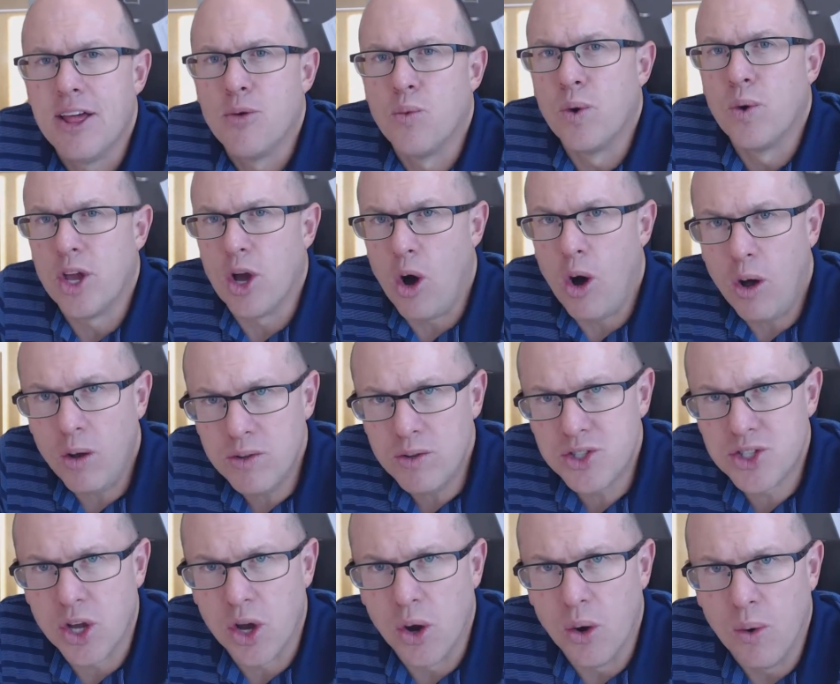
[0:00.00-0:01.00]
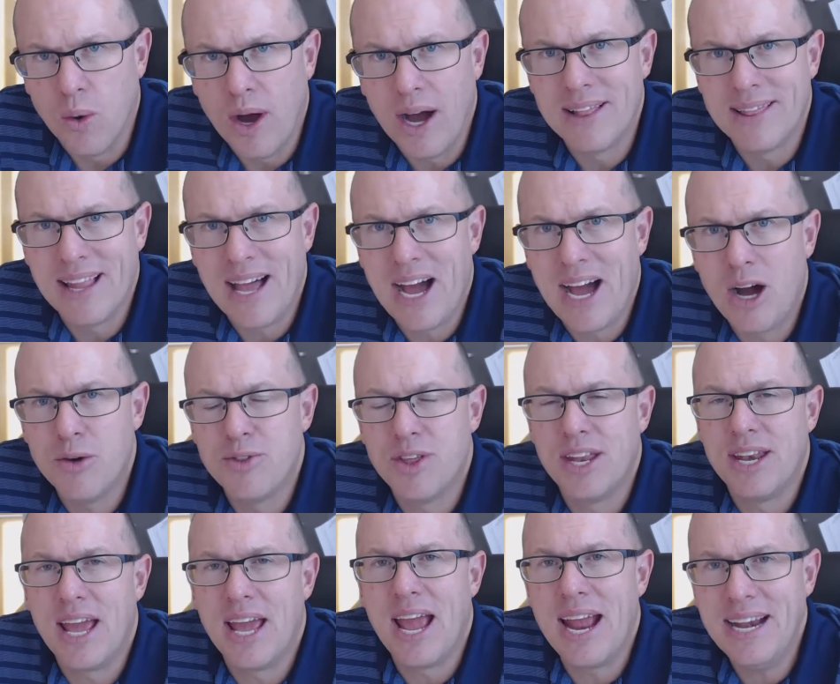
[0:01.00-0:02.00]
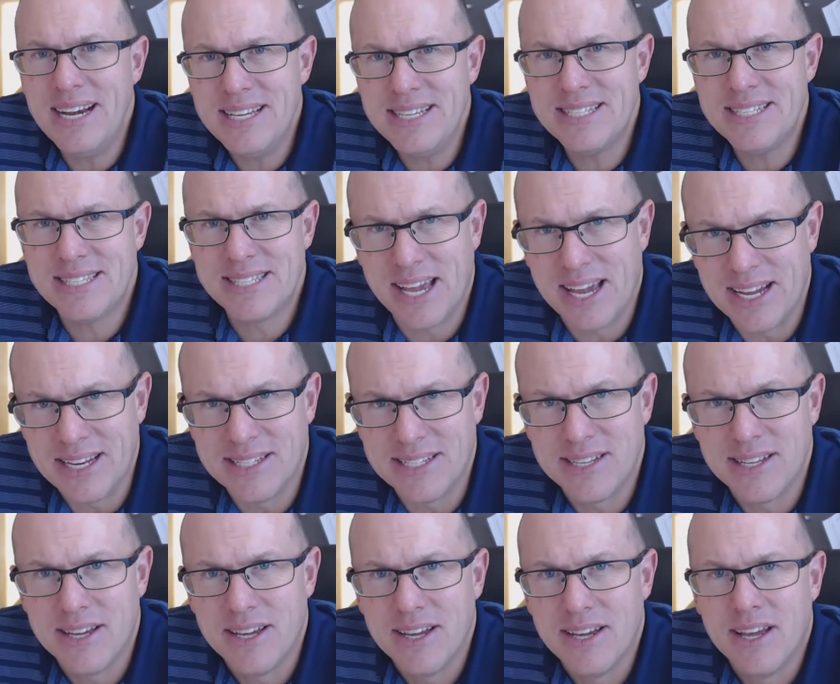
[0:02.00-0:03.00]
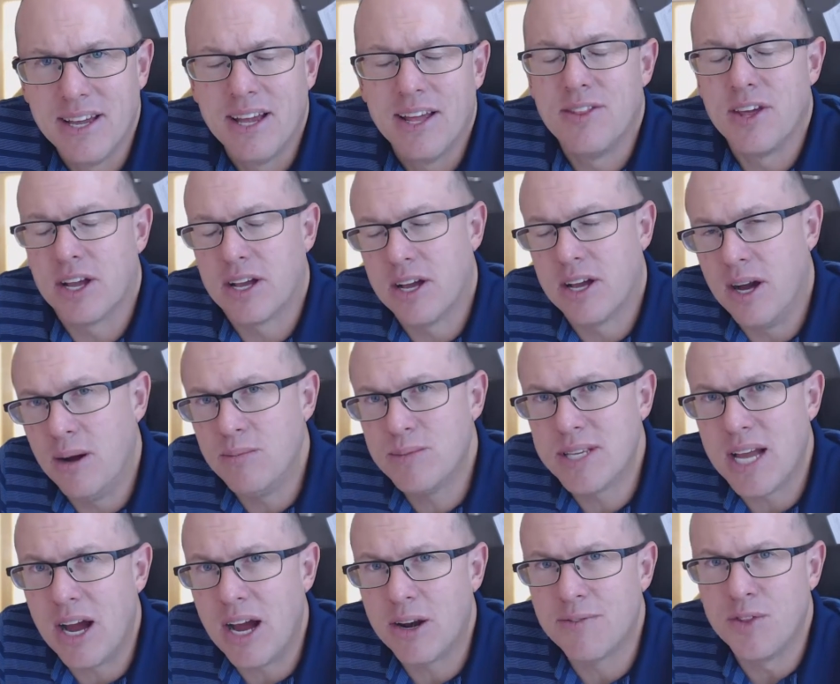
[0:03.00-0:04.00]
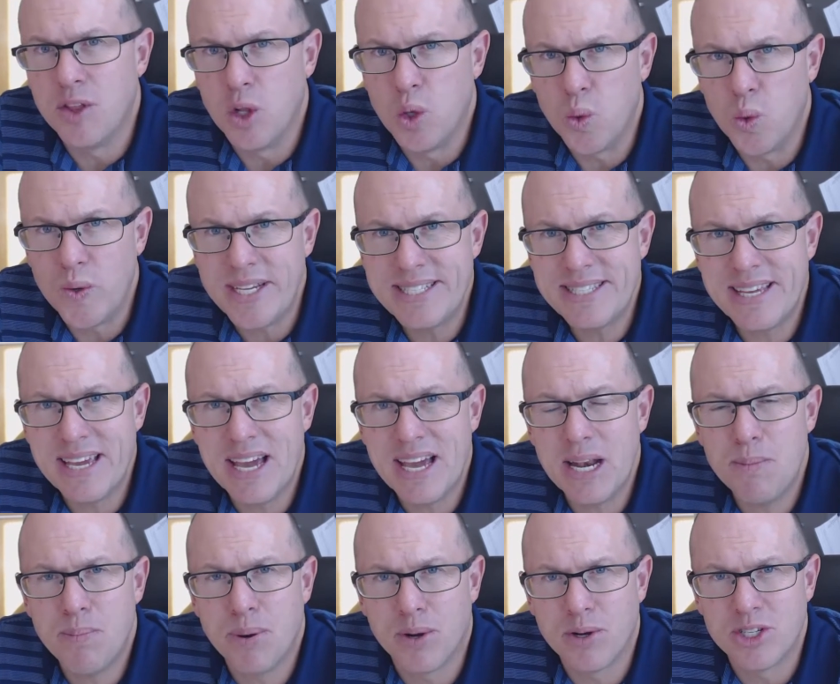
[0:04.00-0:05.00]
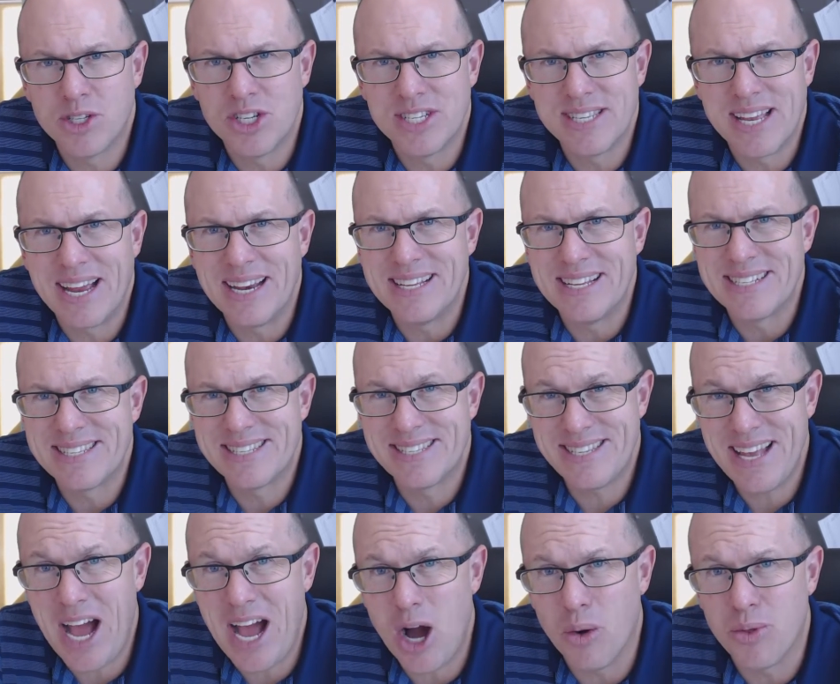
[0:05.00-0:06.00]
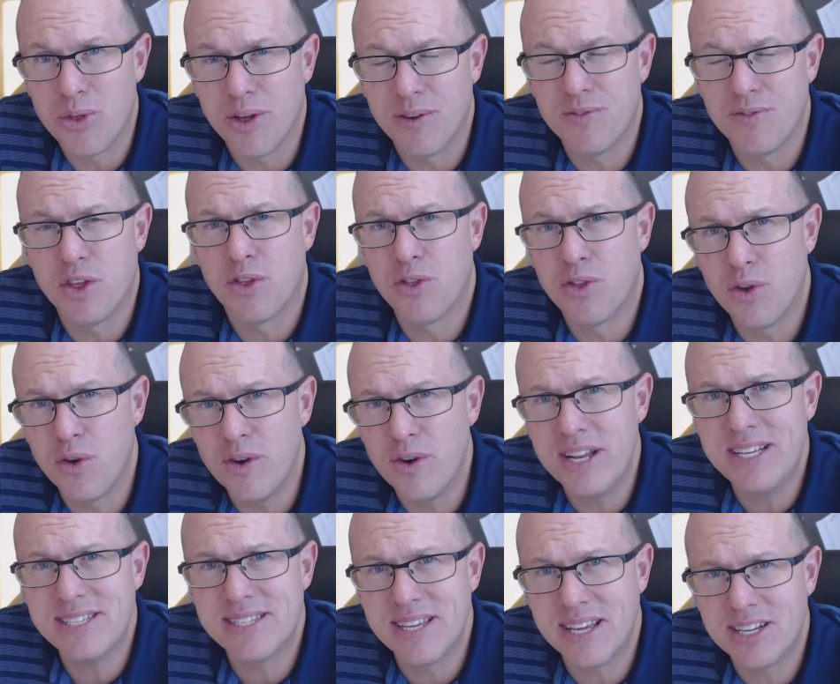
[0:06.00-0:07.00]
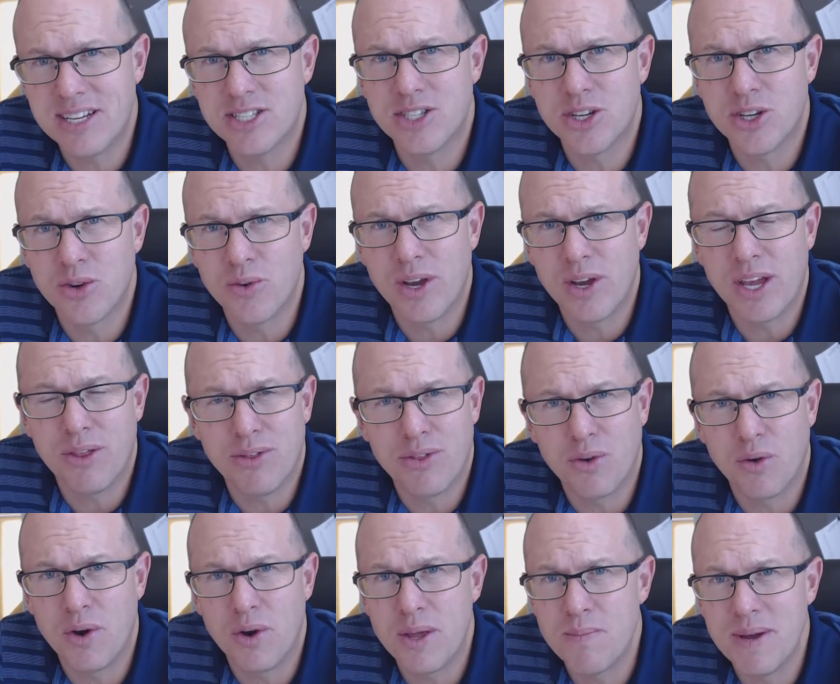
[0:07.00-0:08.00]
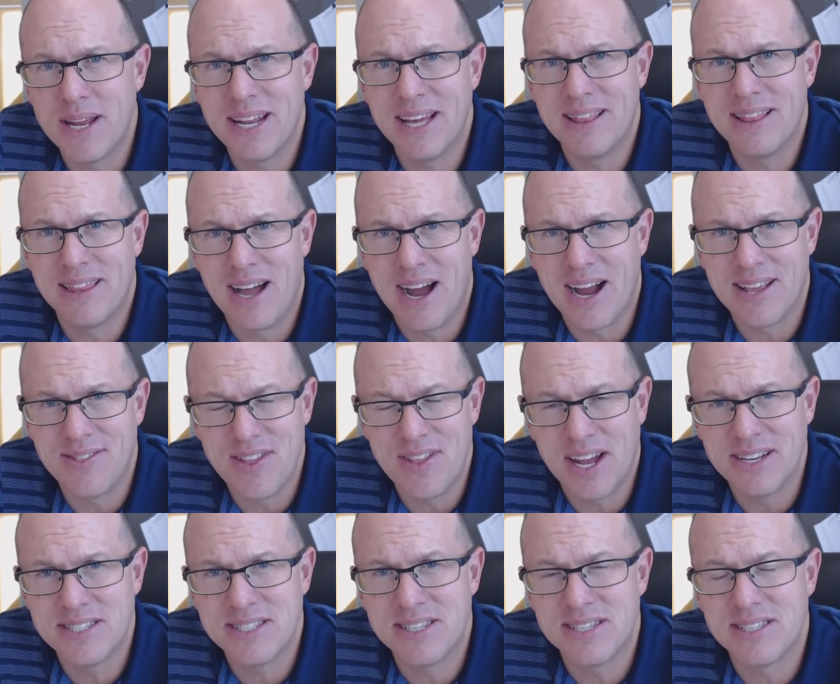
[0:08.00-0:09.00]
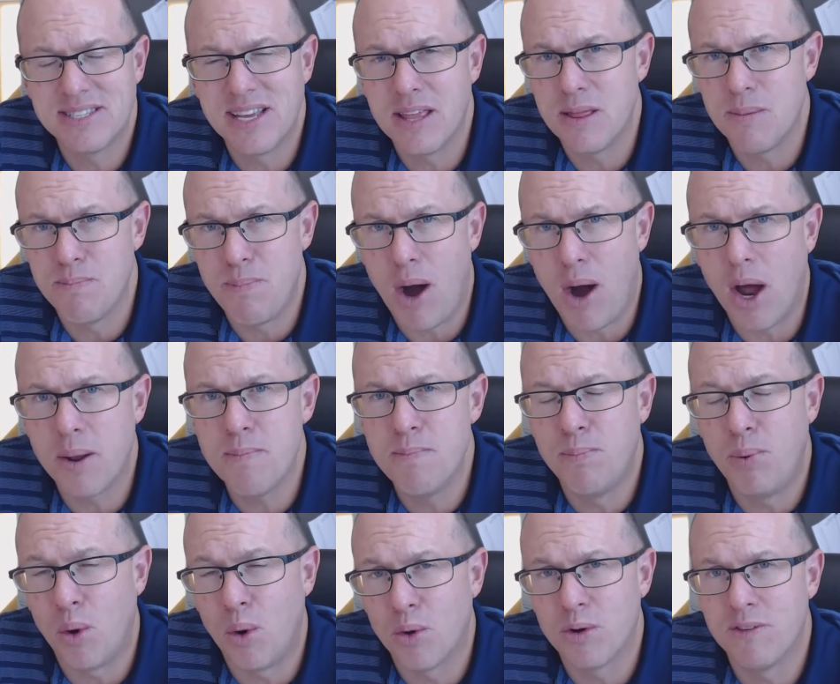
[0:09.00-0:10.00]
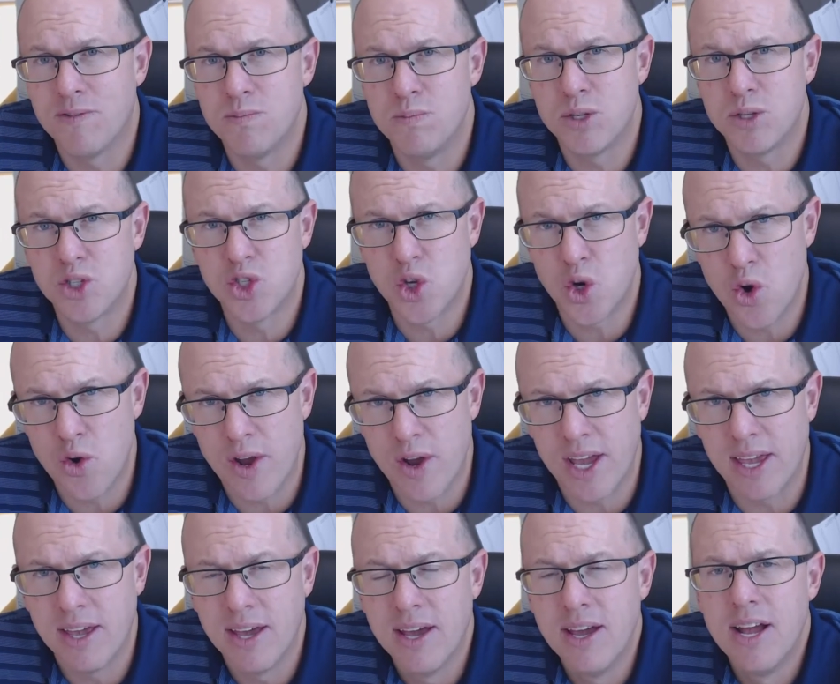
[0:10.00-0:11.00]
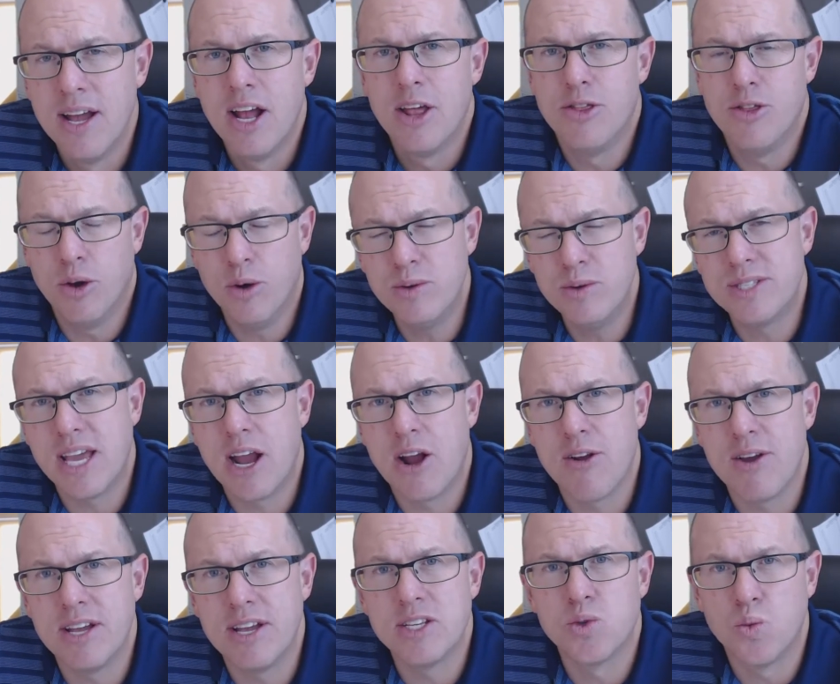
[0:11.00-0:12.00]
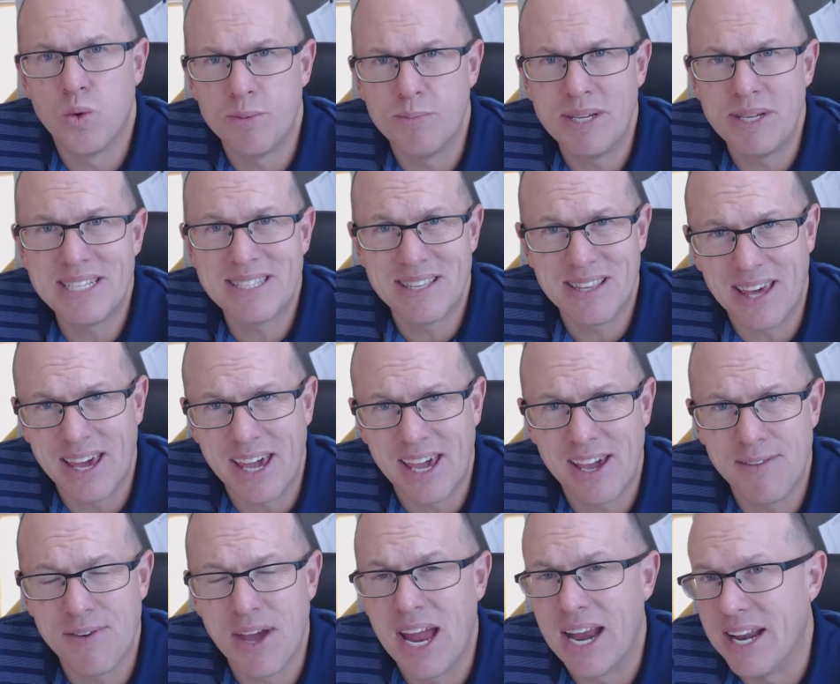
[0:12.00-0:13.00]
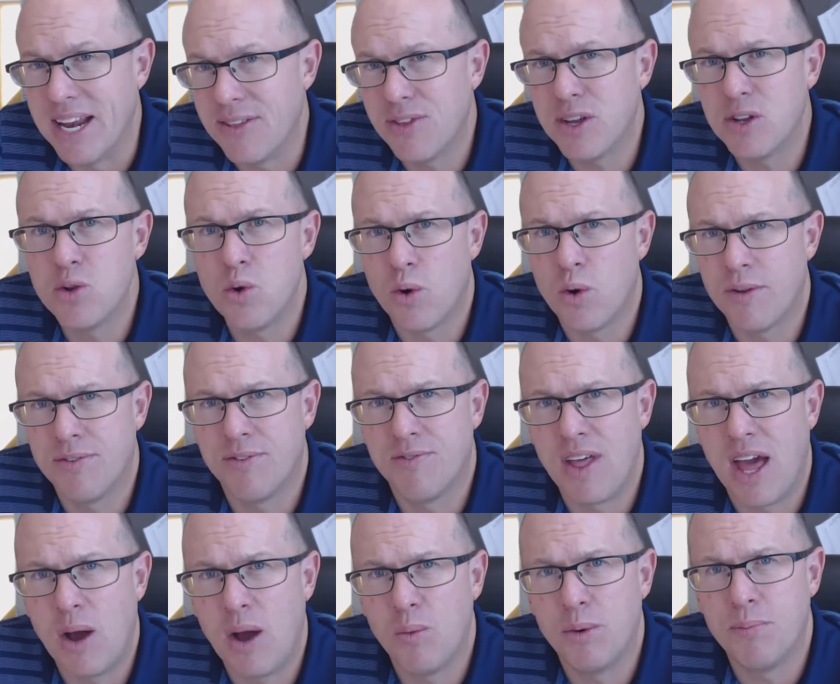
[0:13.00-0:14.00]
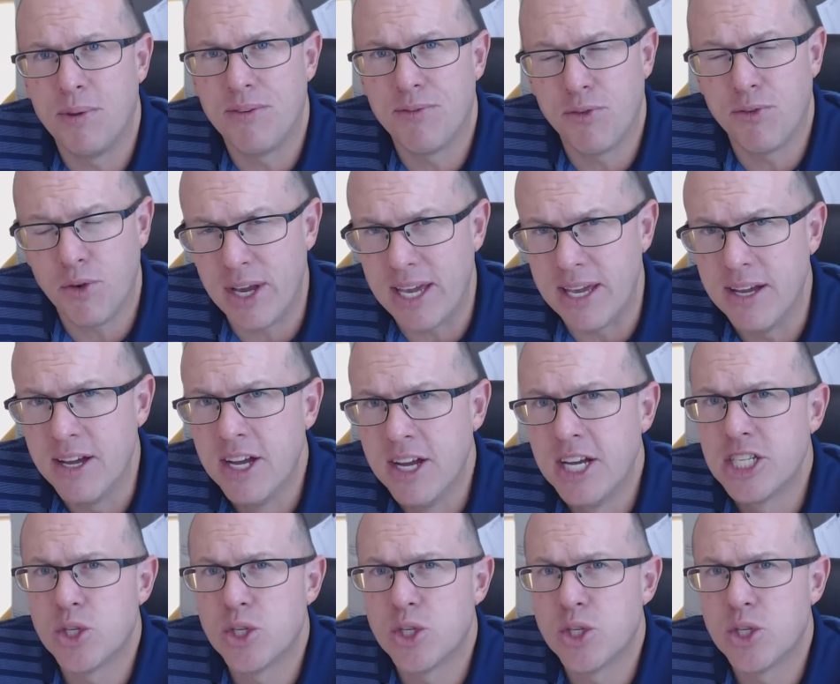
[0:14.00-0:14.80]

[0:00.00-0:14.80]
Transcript: We also allow that any state that comes out of the Louisiana Purchase and is south of the 36-degree 30-minute line, that is to say the bottom border of Missouri, those areas would be slave. Anything north of that would be free.